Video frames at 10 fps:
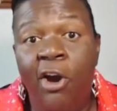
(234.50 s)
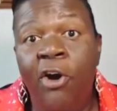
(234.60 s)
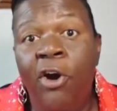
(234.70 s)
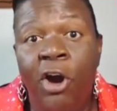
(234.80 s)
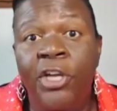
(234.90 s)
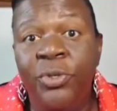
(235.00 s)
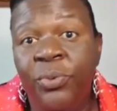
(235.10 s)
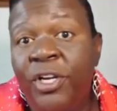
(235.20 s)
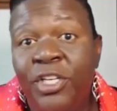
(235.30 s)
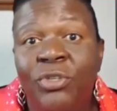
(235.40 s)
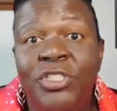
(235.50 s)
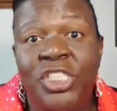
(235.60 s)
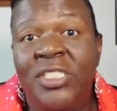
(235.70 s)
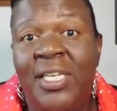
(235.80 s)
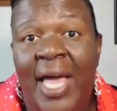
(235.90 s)
Or are you working on
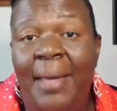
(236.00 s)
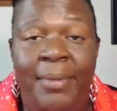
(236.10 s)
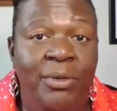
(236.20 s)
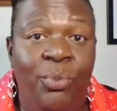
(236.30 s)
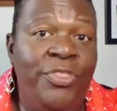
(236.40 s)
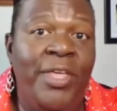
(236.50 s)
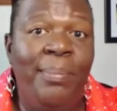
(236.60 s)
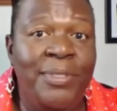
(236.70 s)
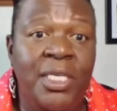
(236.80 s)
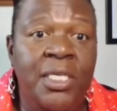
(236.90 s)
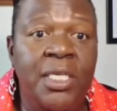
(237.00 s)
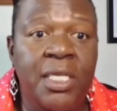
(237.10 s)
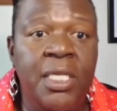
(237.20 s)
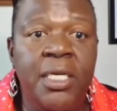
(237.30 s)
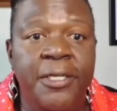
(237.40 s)
just alignment with a particular
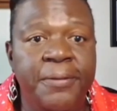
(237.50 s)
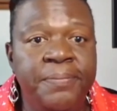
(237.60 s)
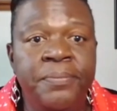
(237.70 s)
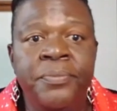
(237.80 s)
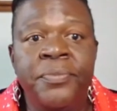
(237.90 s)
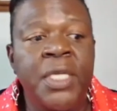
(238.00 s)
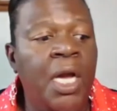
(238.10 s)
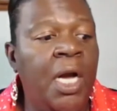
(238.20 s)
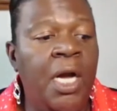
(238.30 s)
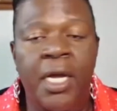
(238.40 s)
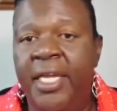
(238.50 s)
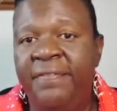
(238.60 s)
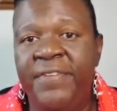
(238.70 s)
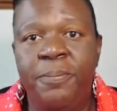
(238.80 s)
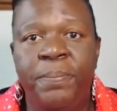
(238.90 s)
club?
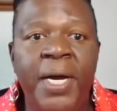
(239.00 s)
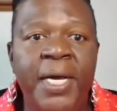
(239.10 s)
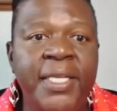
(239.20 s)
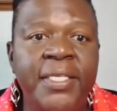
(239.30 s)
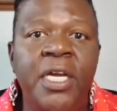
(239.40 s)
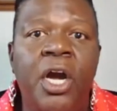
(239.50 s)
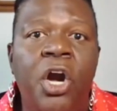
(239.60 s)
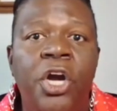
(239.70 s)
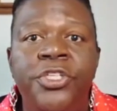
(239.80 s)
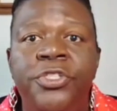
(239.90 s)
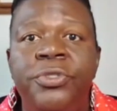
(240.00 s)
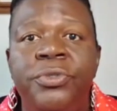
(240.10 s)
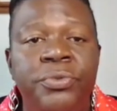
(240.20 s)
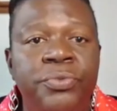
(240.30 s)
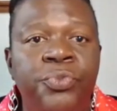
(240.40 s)
If it's putting, are
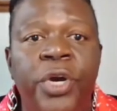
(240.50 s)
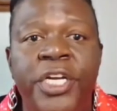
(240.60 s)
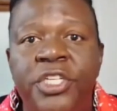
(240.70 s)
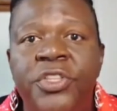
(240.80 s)
you working